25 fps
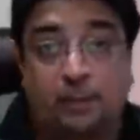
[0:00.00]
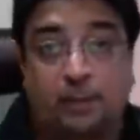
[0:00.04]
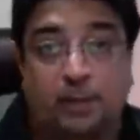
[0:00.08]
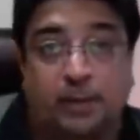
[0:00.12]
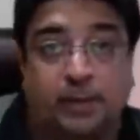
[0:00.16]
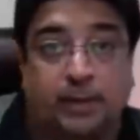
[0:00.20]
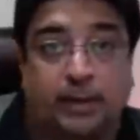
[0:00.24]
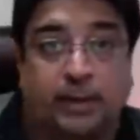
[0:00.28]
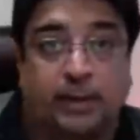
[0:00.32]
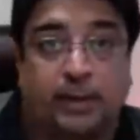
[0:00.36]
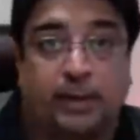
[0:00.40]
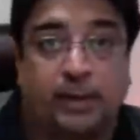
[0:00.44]

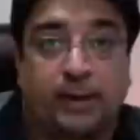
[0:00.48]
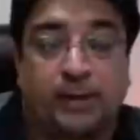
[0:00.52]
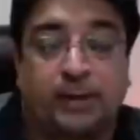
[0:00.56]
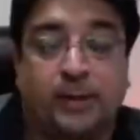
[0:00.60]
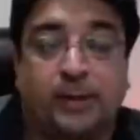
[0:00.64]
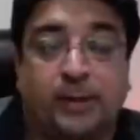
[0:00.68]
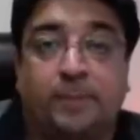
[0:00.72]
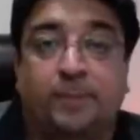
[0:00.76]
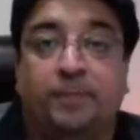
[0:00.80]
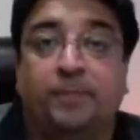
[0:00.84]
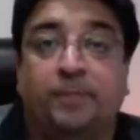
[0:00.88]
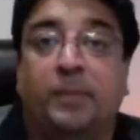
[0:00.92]

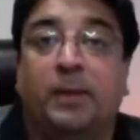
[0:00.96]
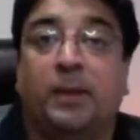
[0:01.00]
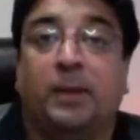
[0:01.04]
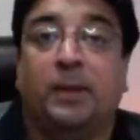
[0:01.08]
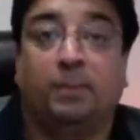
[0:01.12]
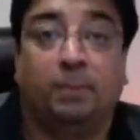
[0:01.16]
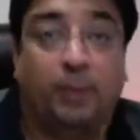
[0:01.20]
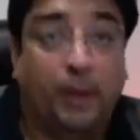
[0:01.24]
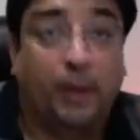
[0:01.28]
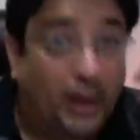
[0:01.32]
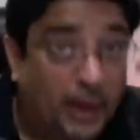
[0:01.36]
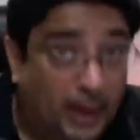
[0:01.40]
images,
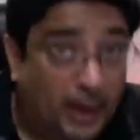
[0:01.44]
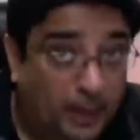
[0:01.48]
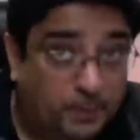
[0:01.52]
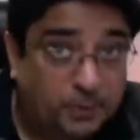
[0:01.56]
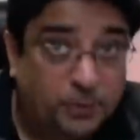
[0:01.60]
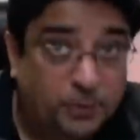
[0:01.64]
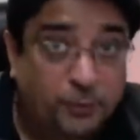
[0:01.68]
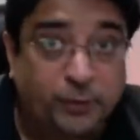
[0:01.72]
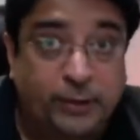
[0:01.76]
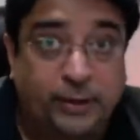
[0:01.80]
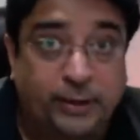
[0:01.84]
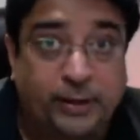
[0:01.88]

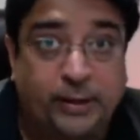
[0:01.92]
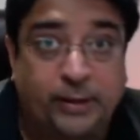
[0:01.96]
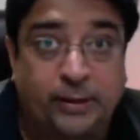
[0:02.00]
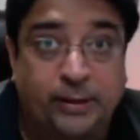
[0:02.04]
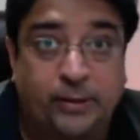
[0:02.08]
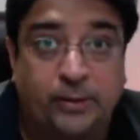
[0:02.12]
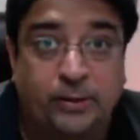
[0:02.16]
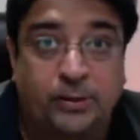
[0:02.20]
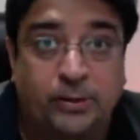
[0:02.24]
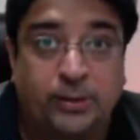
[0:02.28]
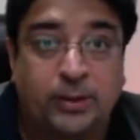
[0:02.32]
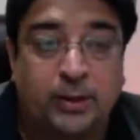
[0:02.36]
perhaps
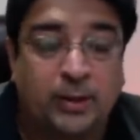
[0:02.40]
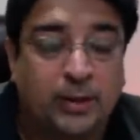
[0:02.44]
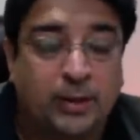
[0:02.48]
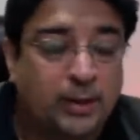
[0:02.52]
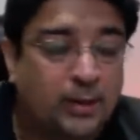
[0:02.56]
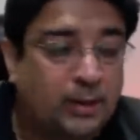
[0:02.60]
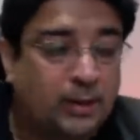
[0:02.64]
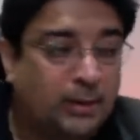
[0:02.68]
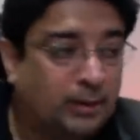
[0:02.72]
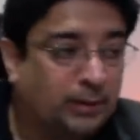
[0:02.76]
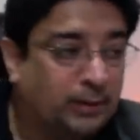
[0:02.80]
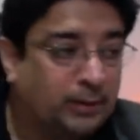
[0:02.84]
videos,
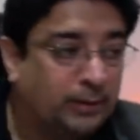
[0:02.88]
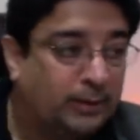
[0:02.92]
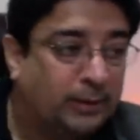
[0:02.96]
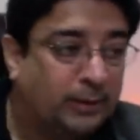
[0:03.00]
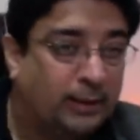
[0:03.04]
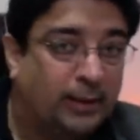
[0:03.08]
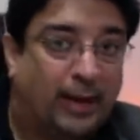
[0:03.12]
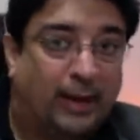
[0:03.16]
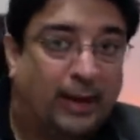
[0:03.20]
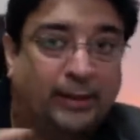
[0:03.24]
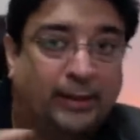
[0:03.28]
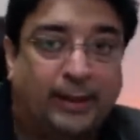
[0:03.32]

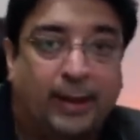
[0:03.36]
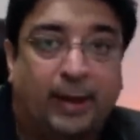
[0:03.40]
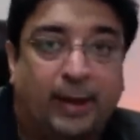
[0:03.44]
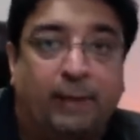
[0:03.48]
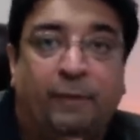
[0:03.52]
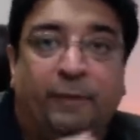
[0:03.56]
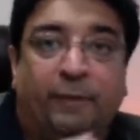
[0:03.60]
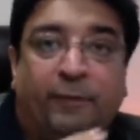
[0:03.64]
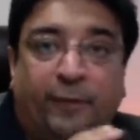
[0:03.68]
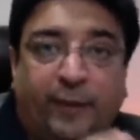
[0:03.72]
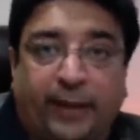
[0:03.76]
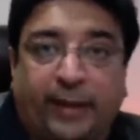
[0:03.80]
that
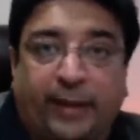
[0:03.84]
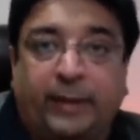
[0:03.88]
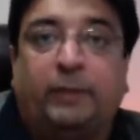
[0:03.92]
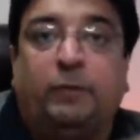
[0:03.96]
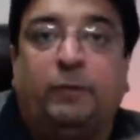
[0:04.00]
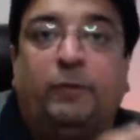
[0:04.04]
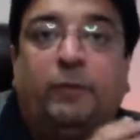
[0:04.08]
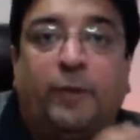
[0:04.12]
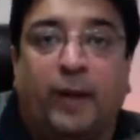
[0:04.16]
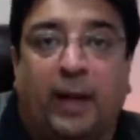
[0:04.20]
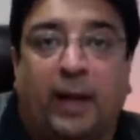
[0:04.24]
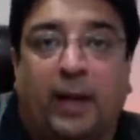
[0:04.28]
can
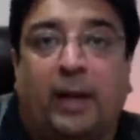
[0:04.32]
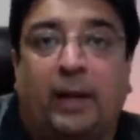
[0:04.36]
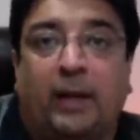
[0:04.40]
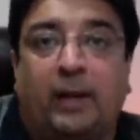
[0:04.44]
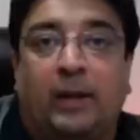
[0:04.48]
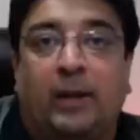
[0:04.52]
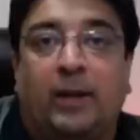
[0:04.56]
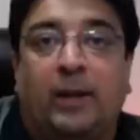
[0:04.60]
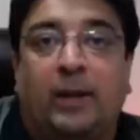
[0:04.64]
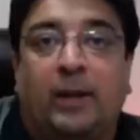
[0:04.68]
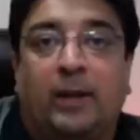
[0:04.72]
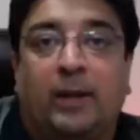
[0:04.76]
fit
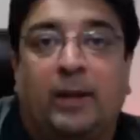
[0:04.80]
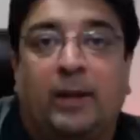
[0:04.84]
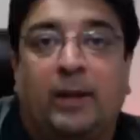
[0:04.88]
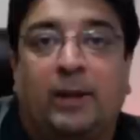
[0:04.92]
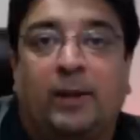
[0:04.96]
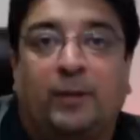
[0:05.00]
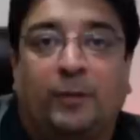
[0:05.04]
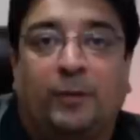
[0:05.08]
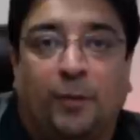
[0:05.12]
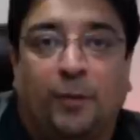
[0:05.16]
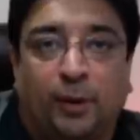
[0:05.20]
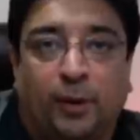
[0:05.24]
well
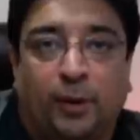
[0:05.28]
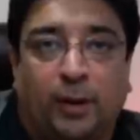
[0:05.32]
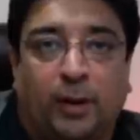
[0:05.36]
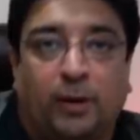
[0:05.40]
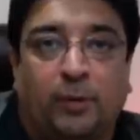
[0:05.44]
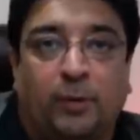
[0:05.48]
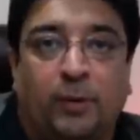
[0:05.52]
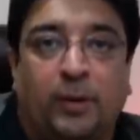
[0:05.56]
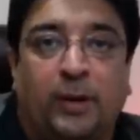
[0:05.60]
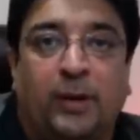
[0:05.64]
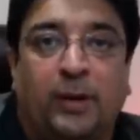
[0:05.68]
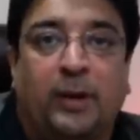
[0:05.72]
for
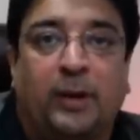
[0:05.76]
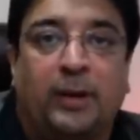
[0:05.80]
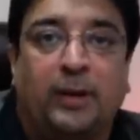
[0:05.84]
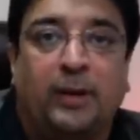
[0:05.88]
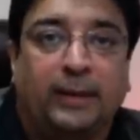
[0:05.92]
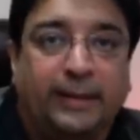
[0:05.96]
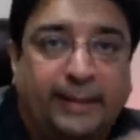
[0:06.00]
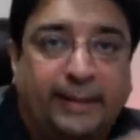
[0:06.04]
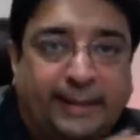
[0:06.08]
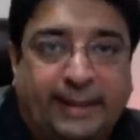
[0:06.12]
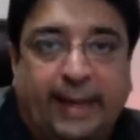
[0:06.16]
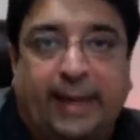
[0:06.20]
our
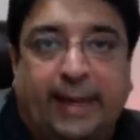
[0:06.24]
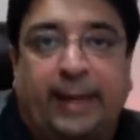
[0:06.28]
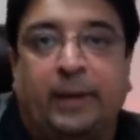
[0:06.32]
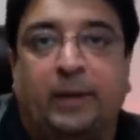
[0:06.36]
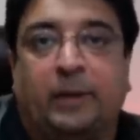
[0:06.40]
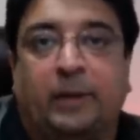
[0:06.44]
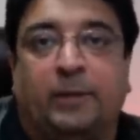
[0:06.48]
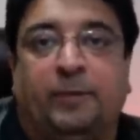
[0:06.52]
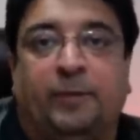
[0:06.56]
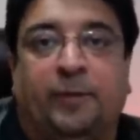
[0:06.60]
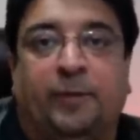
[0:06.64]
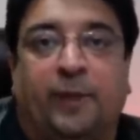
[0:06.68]

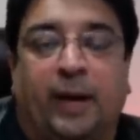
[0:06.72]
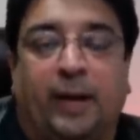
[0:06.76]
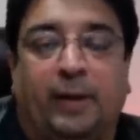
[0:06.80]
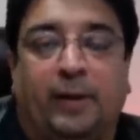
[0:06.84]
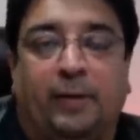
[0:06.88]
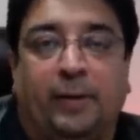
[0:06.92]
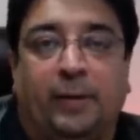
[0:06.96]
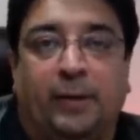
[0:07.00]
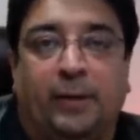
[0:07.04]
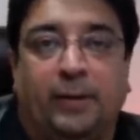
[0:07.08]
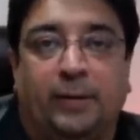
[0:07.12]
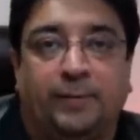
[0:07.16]
gig on Fiverr.
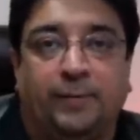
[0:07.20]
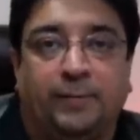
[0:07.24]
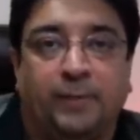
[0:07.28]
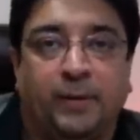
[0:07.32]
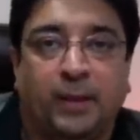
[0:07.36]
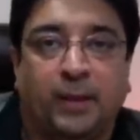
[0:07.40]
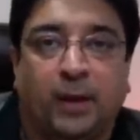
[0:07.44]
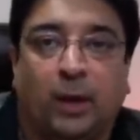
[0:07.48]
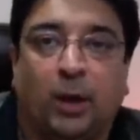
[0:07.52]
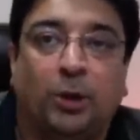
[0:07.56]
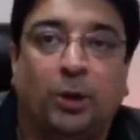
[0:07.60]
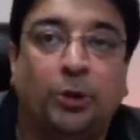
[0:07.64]

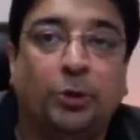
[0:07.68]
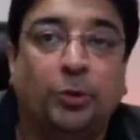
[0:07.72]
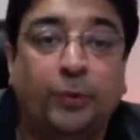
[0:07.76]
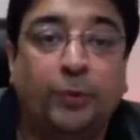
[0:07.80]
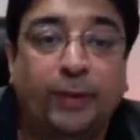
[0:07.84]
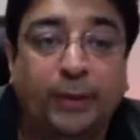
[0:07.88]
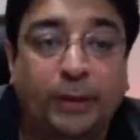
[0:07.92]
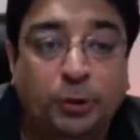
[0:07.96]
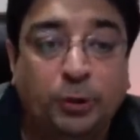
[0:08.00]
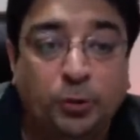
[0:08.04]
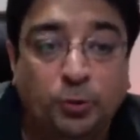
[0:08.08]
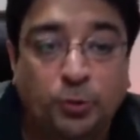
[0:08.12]
How do
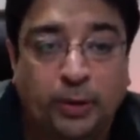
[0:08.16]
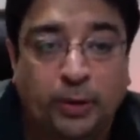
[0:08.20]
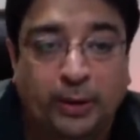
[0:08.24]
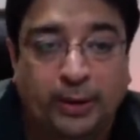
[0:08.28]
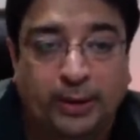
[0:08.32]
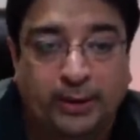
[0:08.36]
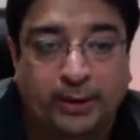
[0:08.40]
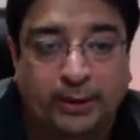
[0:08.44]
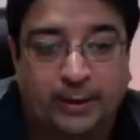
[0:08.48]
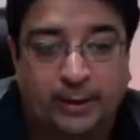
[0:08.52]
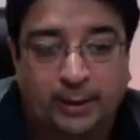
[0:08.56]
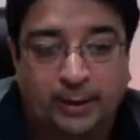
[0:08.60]
we do
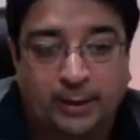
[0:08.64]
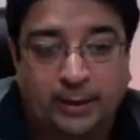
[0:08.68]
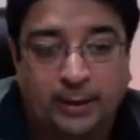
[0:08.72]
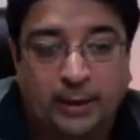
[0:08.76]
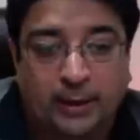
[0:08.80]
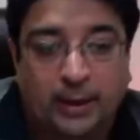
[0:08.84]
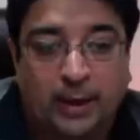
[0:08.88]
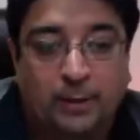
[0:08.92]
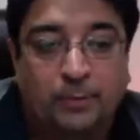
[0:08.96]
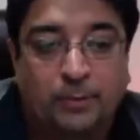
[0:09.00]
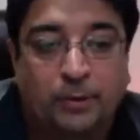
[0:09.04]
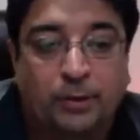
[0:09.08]
it?
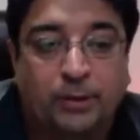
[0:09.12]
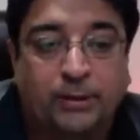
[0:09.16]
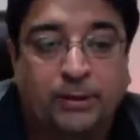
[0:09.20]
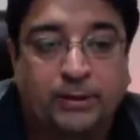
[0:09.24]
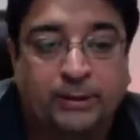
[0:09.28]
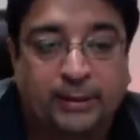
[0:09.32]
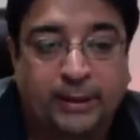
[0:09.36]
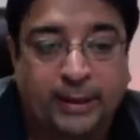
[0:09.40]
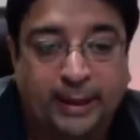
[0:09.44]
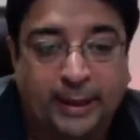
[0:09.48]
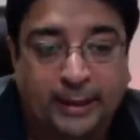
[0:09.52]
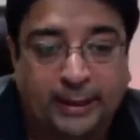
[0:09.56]
I'm going
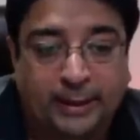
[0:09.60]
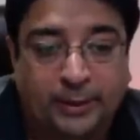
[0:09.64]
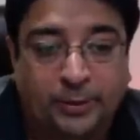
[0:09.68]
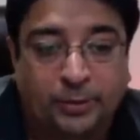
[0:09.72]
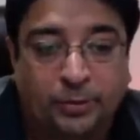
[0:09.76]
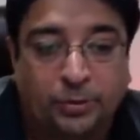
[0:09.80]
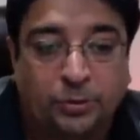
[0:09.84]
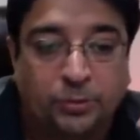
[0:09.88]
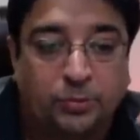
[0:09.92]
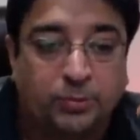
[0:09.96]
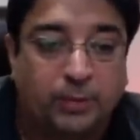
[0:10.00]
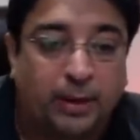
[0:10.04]
to take
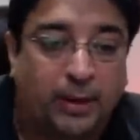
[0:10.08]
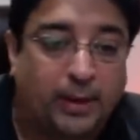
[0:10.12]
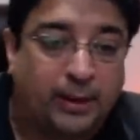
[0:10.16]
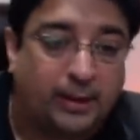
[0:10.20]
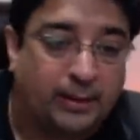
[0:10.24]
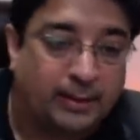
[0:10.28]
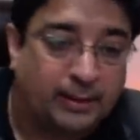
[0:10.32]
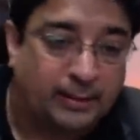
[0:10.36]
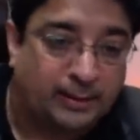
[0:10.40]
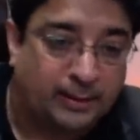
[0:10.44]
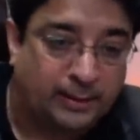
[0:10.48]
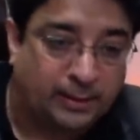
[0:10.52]
you to my
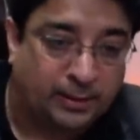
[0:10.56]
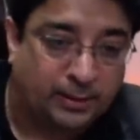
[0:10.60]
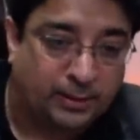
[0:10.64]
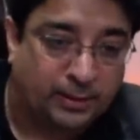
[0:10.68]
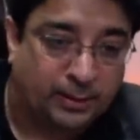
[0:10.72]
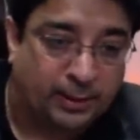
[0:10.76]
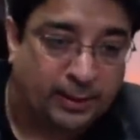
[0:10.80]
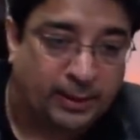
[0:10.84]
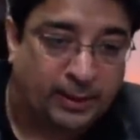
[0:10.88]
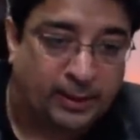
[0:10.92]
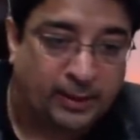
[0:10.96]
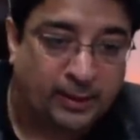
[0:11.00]
another
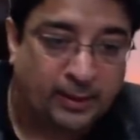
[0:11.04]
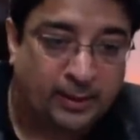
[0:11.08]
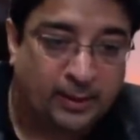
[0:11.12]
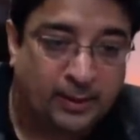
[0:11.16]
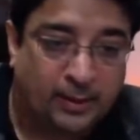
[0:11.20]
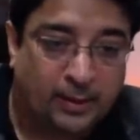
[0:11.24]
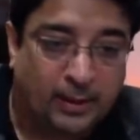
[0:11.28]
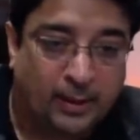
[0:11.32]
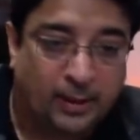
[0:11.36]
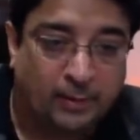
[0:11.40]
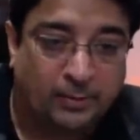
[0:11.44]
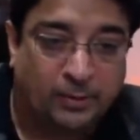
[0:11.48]
screen.
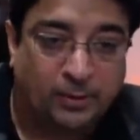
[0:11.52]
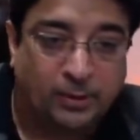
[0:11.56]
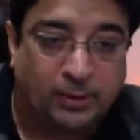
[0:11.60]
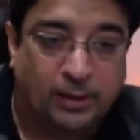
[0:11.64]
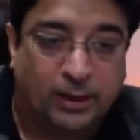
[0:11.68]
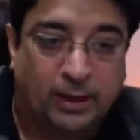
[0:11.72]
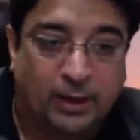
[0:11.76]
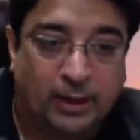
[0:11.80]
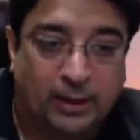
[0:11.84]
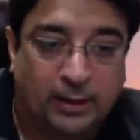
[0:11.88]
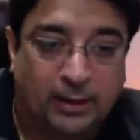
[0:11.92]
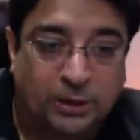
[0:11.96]
I'm going
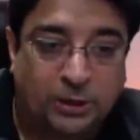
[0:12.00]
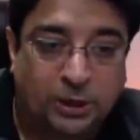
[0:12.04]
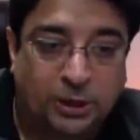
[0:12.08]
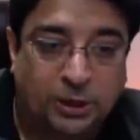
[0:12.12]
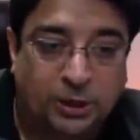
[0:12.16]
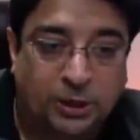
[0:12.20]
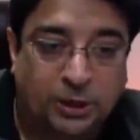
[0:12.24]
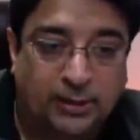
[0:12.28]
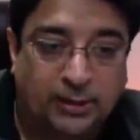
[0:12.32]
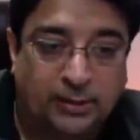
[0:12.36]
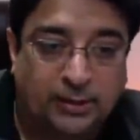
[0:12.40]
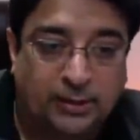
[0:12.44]
to
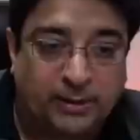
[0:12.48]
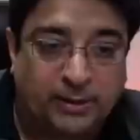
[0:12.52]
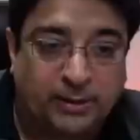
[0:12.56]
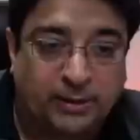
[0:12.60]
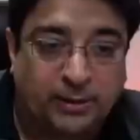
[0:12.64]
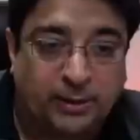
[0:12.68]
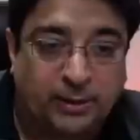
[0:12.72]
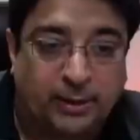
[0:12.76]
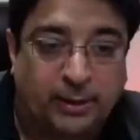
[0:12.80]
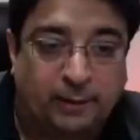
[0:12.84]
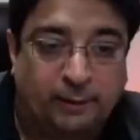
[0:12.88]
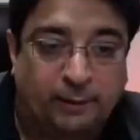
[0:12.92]
unshare this
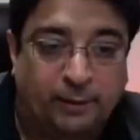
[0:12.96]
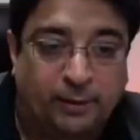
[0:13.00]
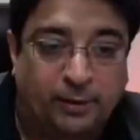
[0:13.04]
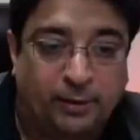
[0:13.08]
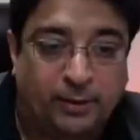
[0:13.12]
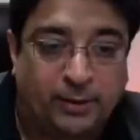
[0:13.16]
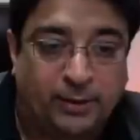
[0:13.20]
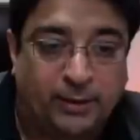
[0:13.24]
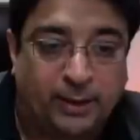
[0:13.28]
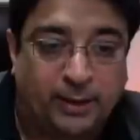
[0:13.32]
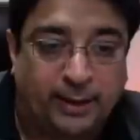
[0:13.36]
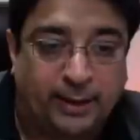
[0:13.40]
screen for
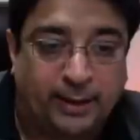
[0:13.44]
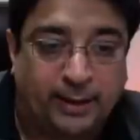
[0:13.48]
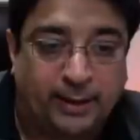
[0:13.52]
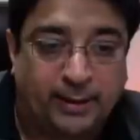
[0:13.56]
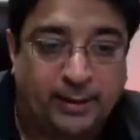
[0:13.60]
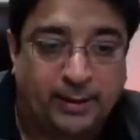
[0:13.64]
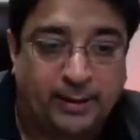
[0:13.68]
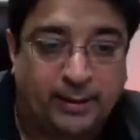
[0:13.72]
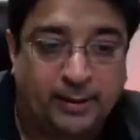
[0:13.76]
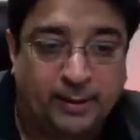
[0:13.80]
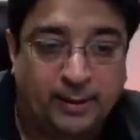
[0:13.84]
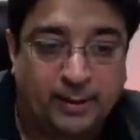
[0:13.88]
a
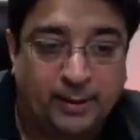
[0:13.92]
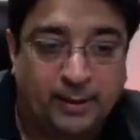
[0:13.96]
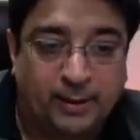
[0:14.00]
second.